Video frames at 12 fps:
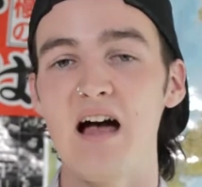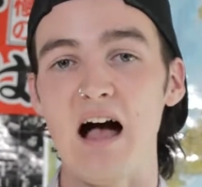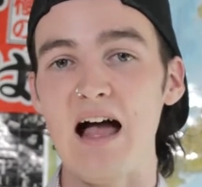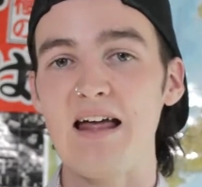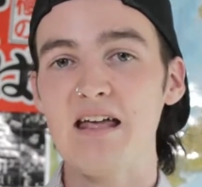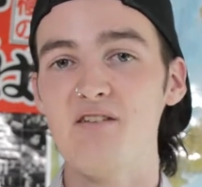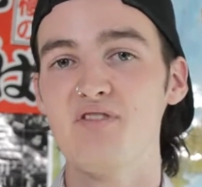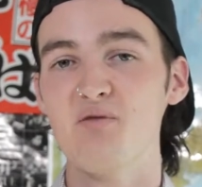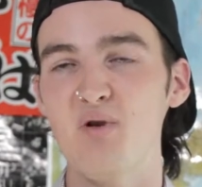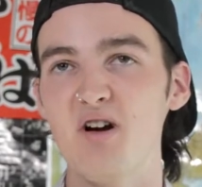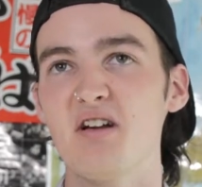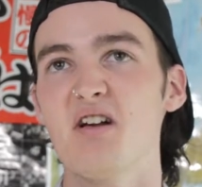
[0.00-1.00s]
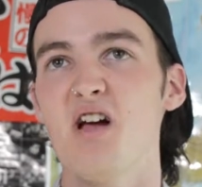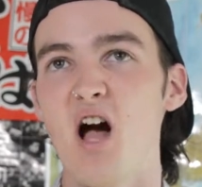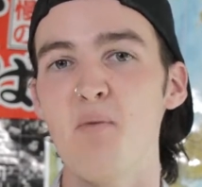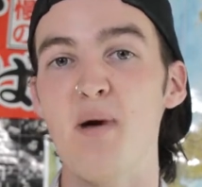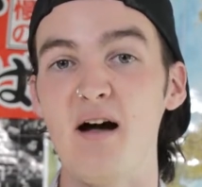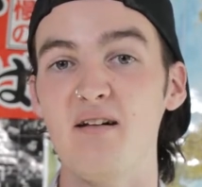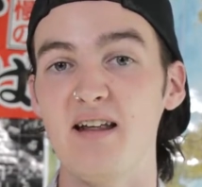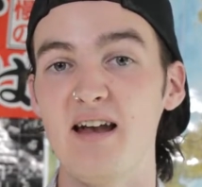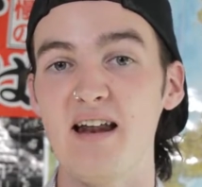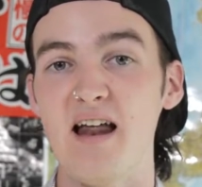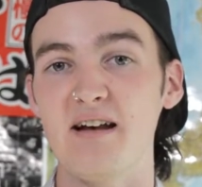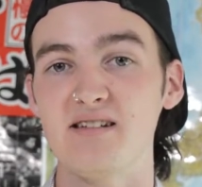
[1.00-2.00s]
I give the book about an
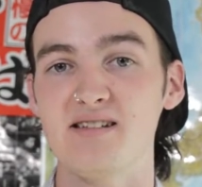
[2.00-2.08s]
8 out of